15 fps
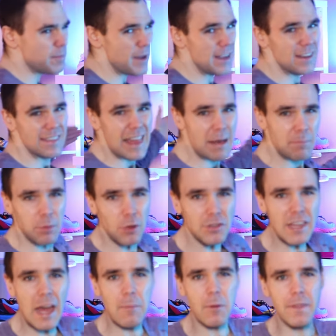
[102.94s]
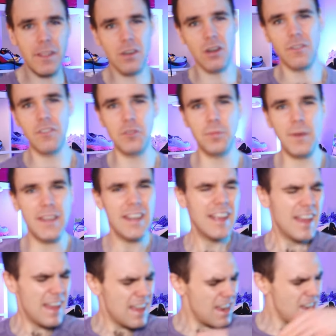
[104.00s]
Speed. That pull tab on the Endorphin Speed,
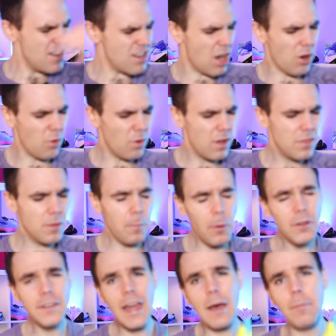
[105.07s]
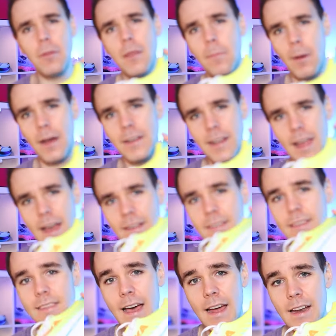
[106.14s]
no. The pull tab on the Bondi
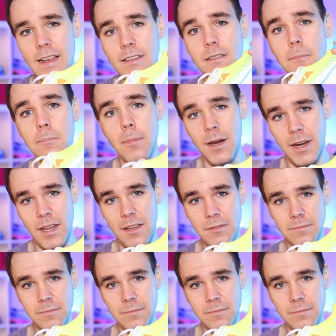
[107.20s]
X, that is money.